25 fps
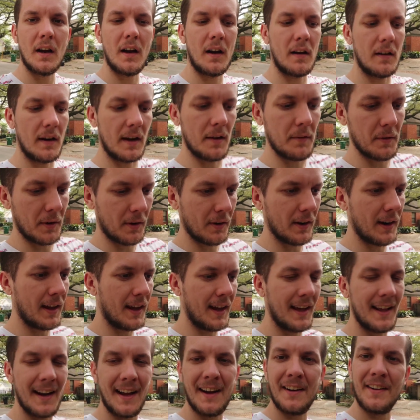Alright, we're
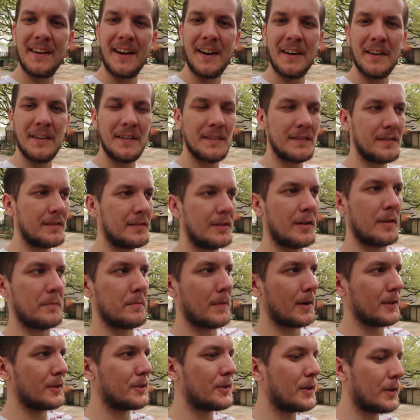gonna head out now
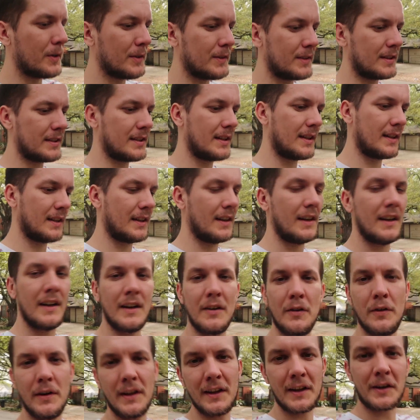from Montrose.
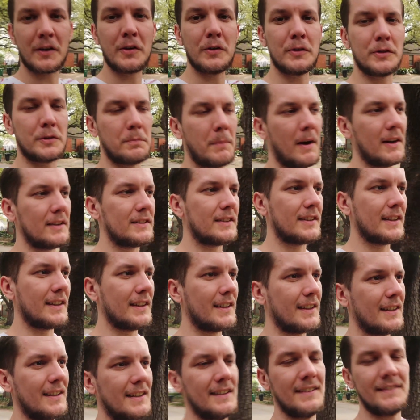Really cool spot
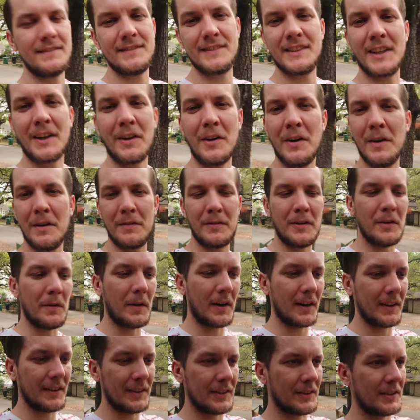to go if you
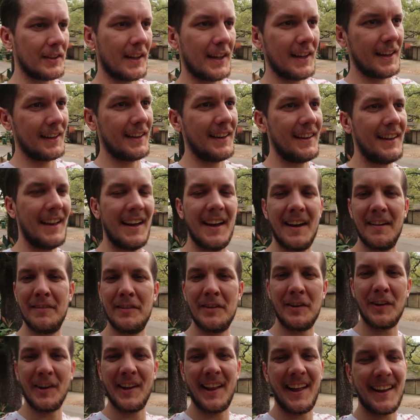want to just like, yeah,
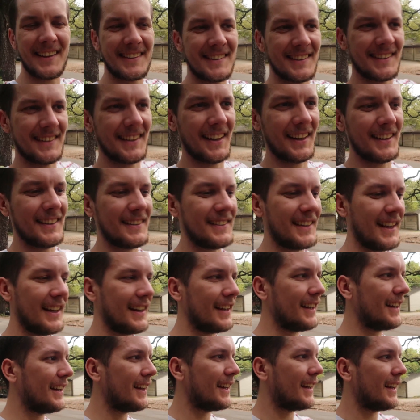have a relaxing, nice
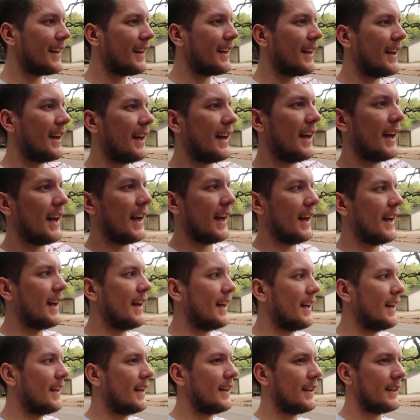day.
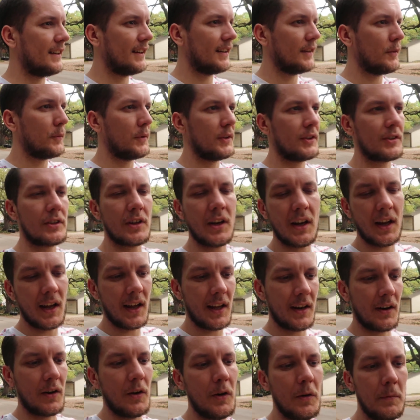And we're just gonna
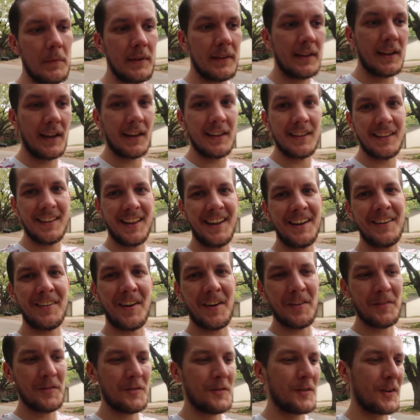head home, and then later
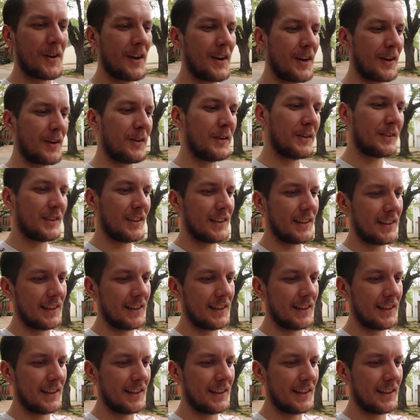on we're gonna go to